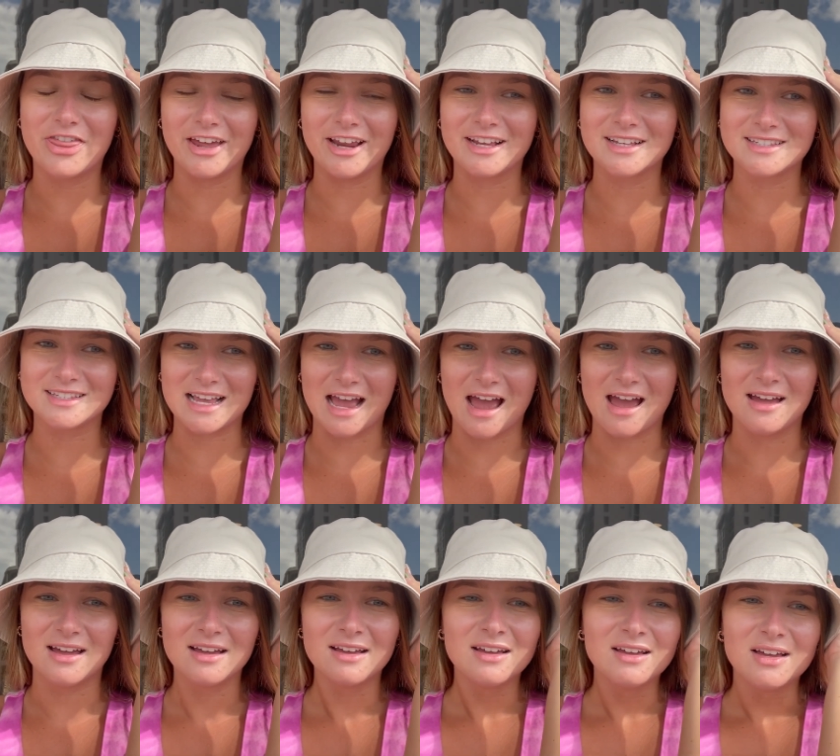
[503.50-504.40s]
things that
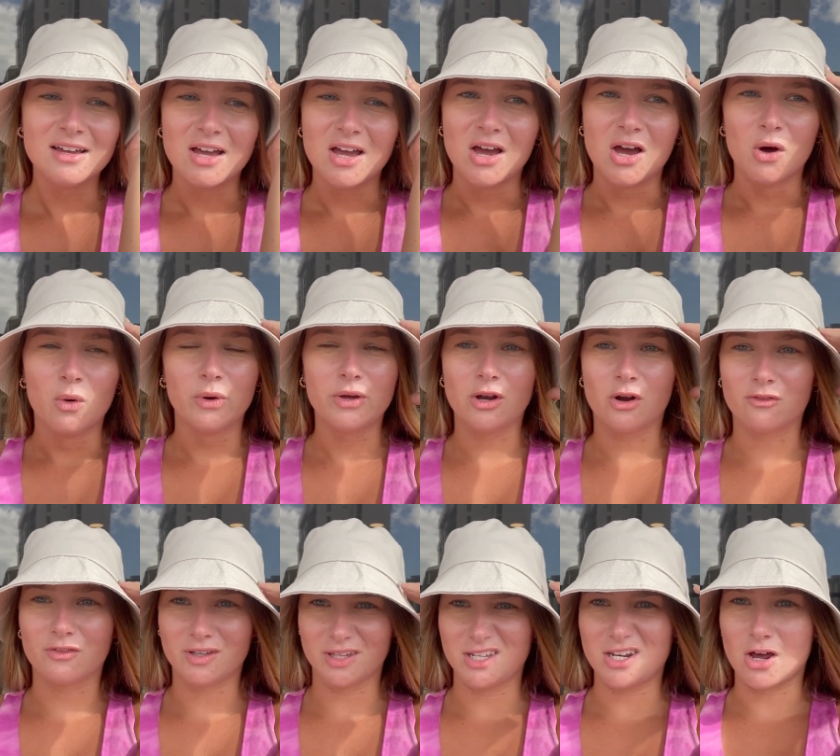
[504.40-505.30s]
we
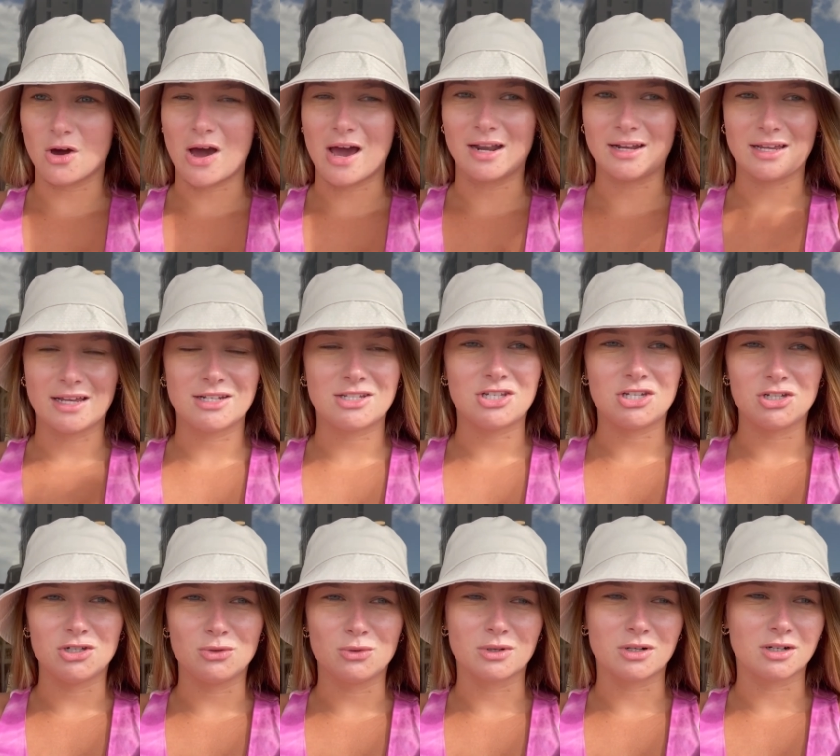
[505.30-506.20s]
don't really know how to get
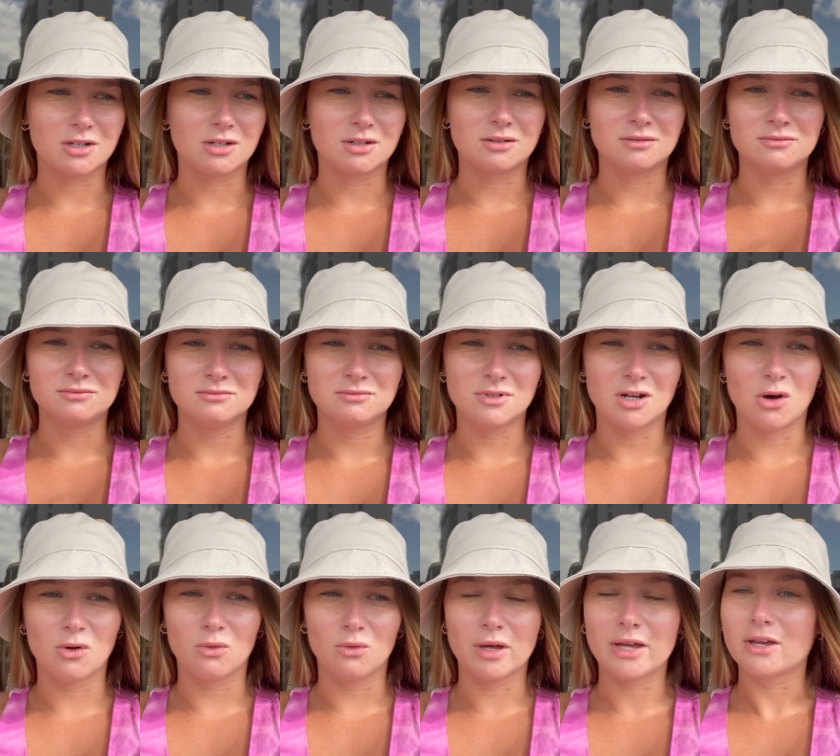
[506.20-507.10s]
to or
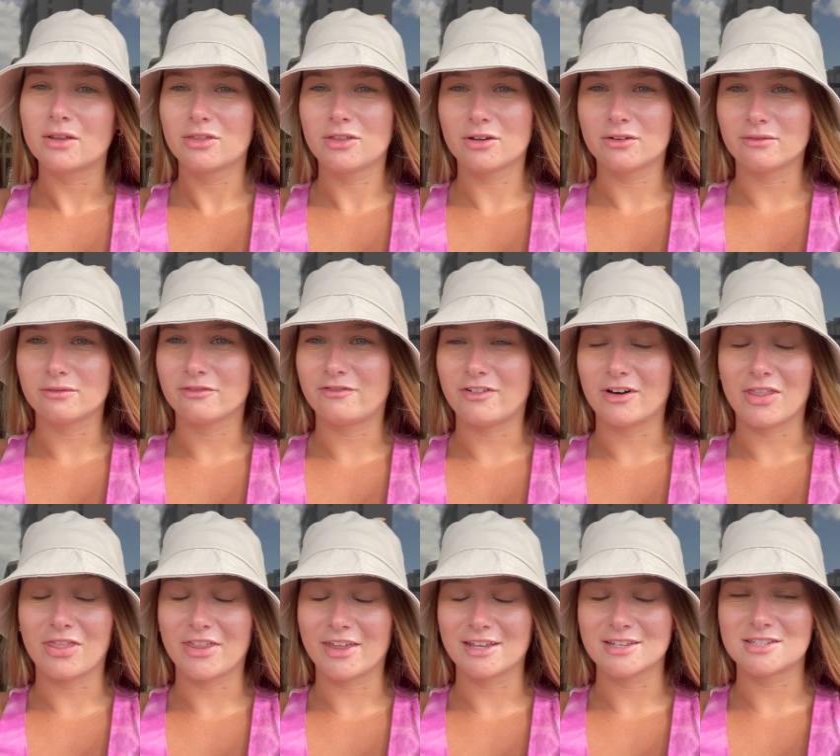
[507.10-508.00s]
know like the
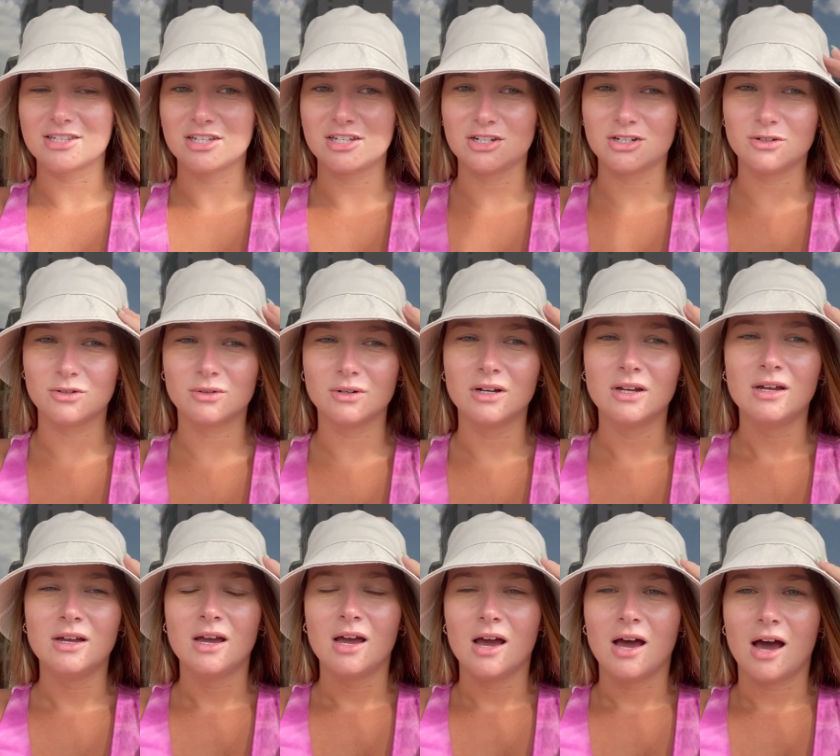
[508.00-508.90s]
fun things to do
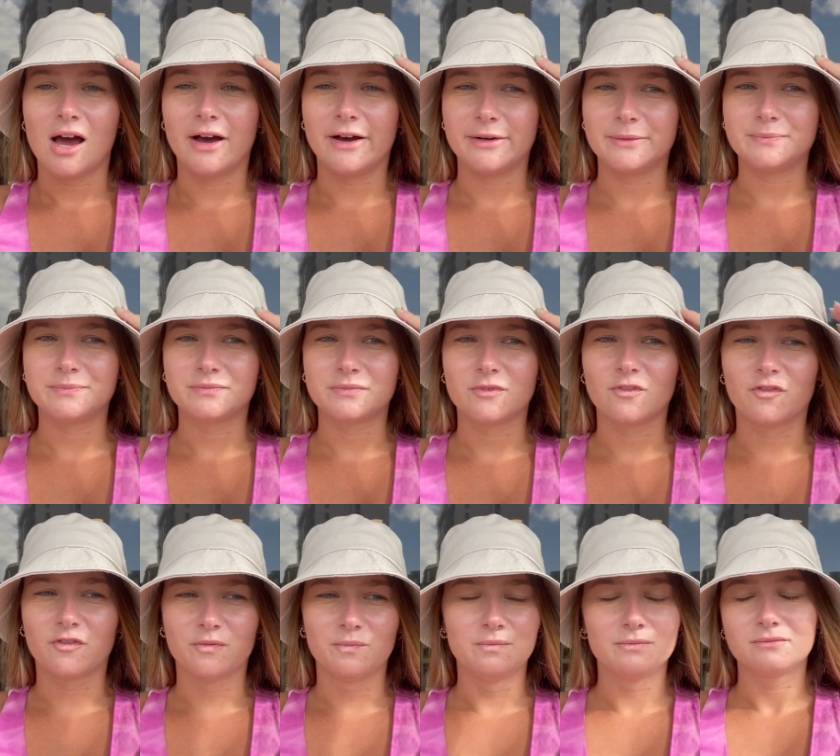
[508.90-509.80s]
um,
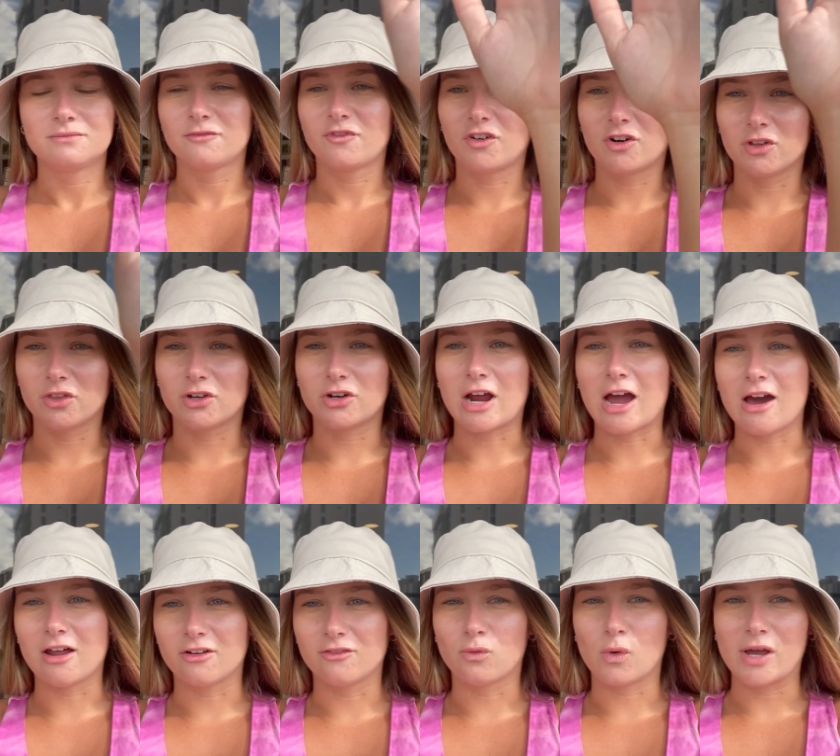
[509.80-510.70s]
further
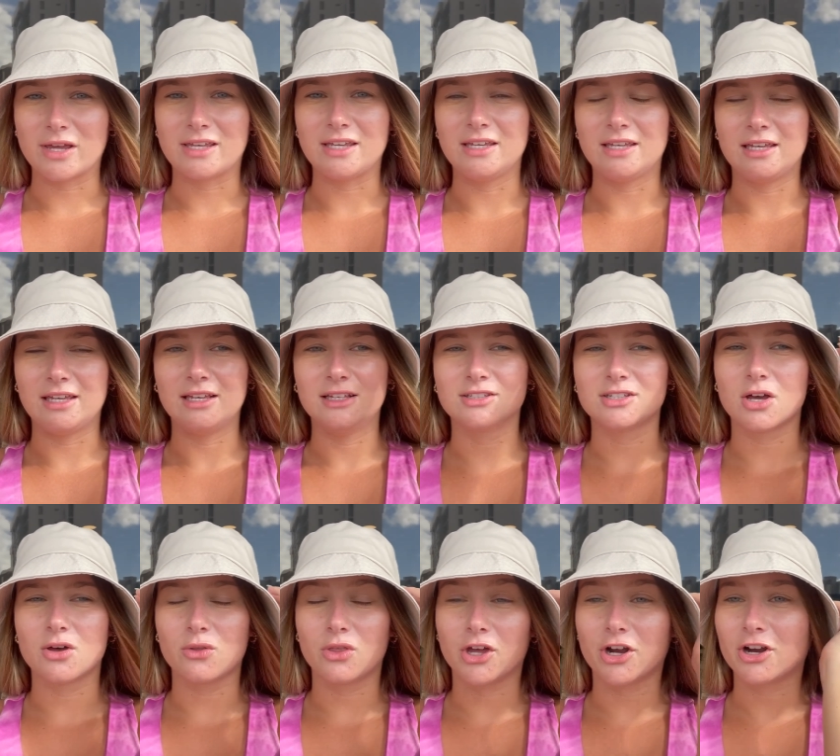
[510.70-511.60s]
out of Waikiki.
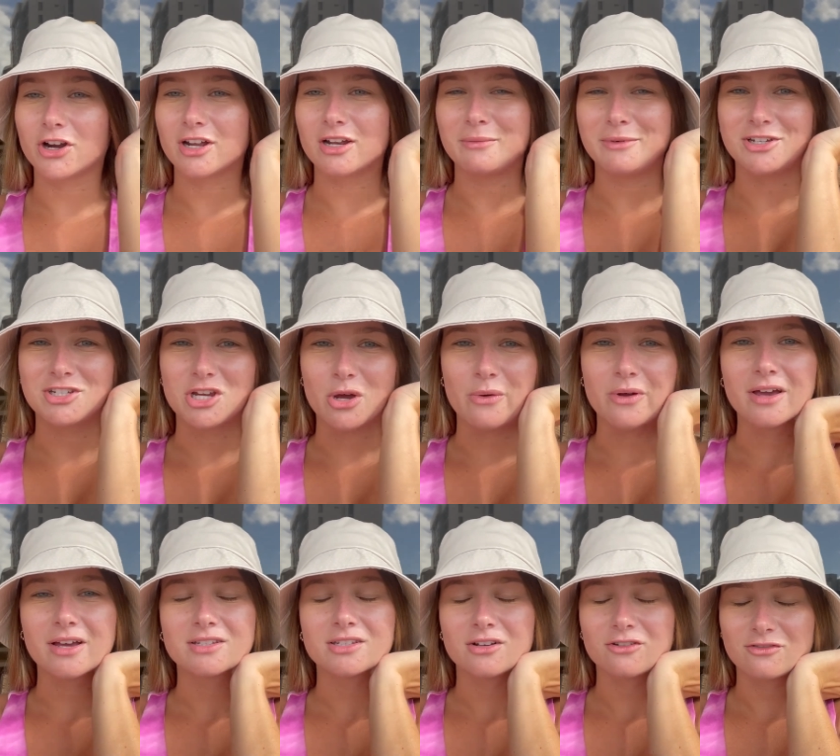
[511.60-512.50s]
So they're going to be
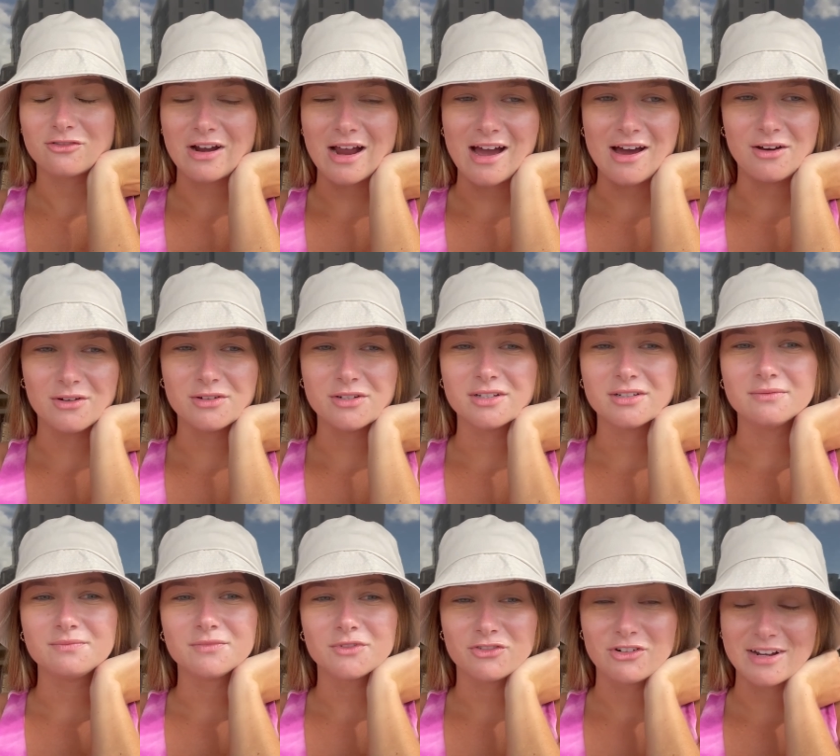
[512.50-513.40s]
showing us around
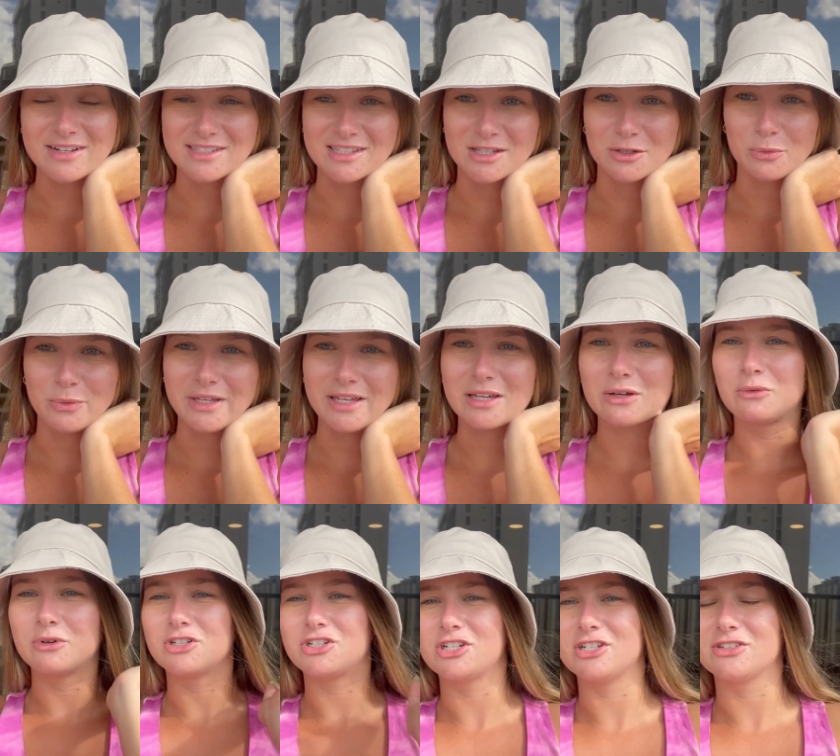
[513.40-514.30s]
the rest of the week,
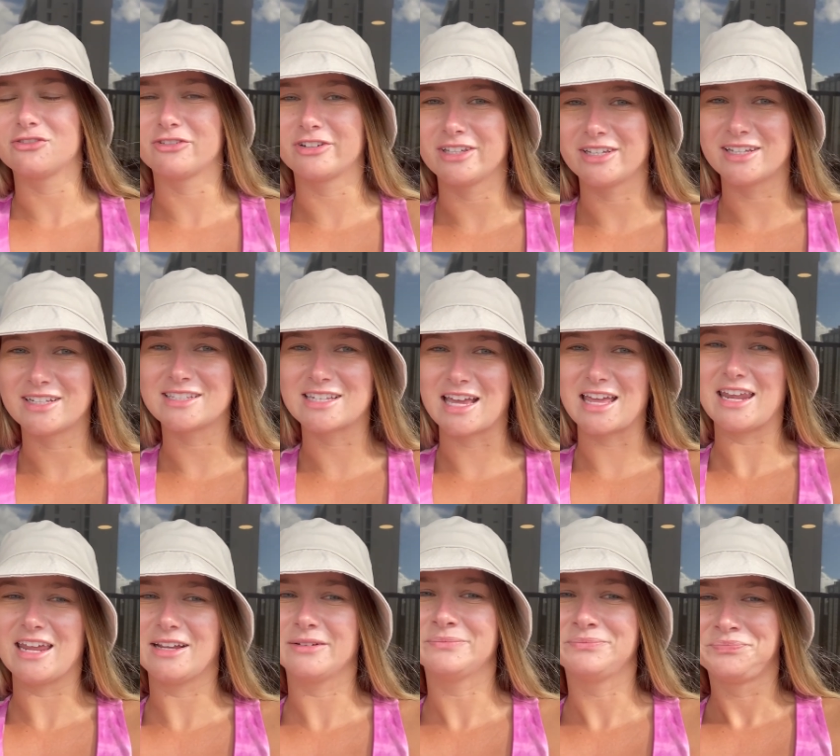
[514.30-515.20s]
which is really
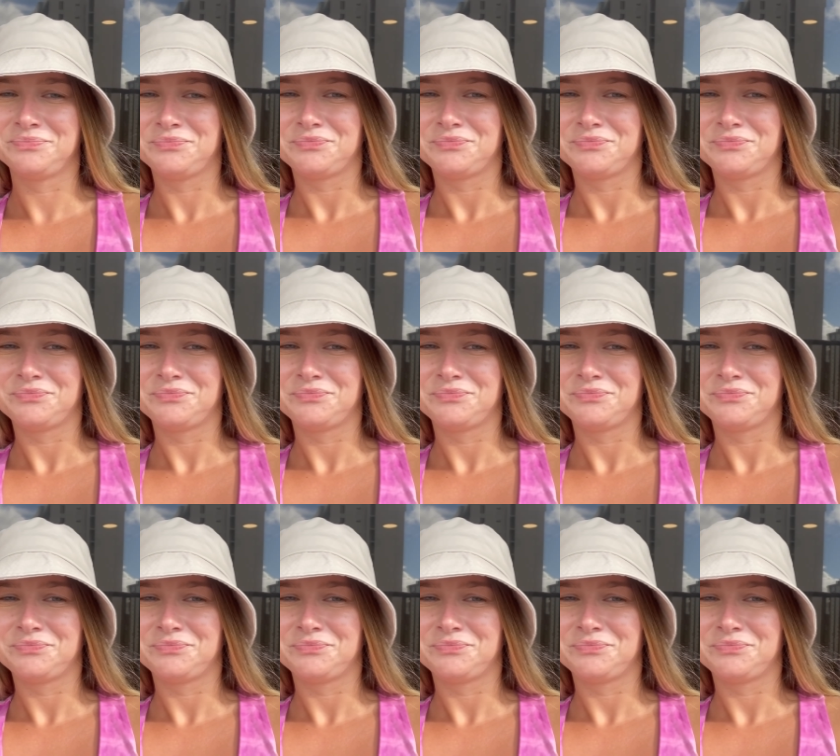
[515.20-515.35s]
exciting.